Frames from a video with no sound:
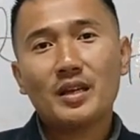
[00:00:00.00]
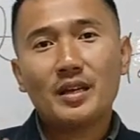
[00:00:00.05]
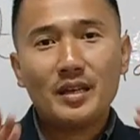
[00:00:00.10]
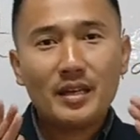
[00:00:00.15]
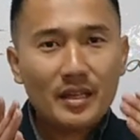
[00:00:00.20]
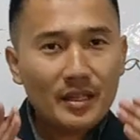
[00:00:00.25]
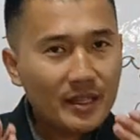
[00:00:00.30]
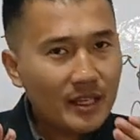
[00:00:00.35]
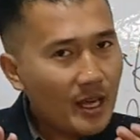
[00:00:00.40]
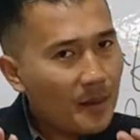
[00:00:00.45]

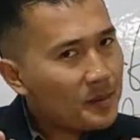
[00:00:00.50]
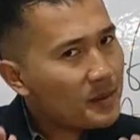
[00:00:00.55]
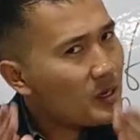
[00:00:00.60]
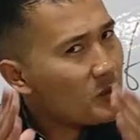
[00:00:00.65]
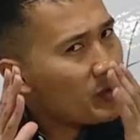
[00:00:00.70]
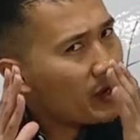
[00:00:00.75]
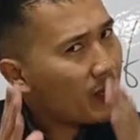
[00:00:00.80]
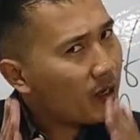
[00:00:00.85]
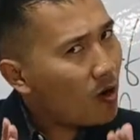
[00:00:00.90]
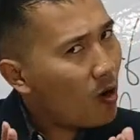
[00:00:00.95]
It keeps a
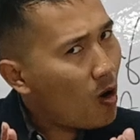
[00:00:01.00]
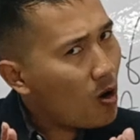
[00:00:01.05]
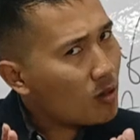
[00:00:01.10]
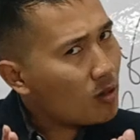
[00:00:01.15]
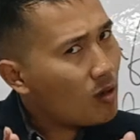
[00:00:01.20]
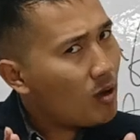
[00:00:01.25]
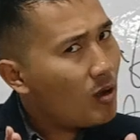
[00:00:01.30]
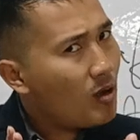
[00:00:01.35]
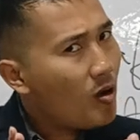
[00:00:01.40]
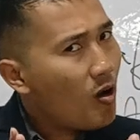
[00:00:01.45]
record
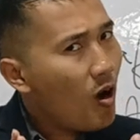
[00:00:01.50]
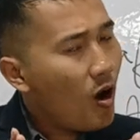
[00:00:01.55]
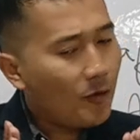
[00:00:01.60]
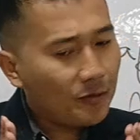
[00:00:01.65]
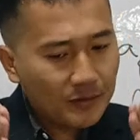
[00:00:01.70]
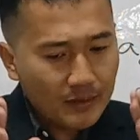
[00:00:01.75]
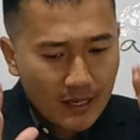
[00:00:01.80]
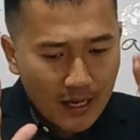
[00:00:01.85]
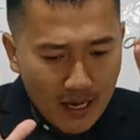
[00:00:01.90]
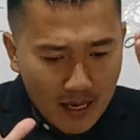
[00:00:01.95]

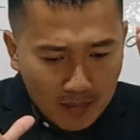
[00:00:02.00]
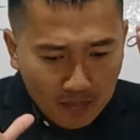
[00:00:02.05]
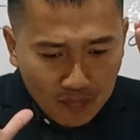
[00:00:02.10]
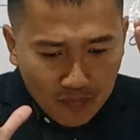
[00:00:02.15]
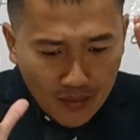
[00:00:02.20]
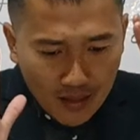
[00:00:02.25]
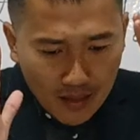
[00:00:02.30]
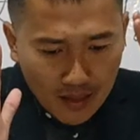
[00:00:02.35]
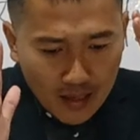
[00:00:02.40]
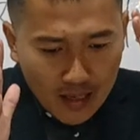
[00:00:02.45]
of
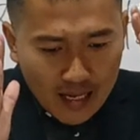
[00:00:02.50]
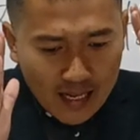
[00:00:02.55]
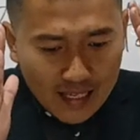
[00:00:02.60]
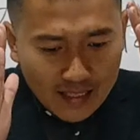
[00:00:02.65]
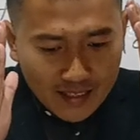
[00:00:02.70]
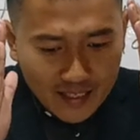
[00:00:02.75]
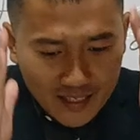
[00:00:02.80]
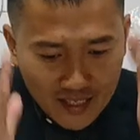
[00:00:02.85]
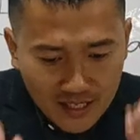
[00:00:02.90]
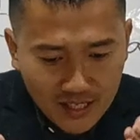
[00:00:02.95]

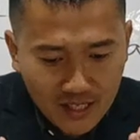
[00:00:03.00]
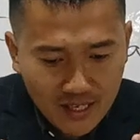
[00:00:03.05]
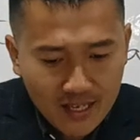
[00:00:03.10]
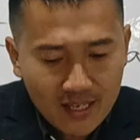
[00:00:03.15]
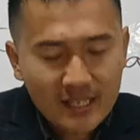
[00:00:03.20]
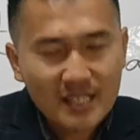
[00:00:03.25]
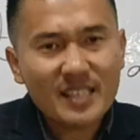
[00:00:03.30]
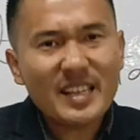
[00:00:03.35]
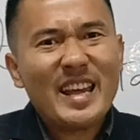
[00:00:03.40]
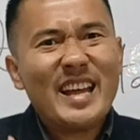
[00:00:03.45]
the decisions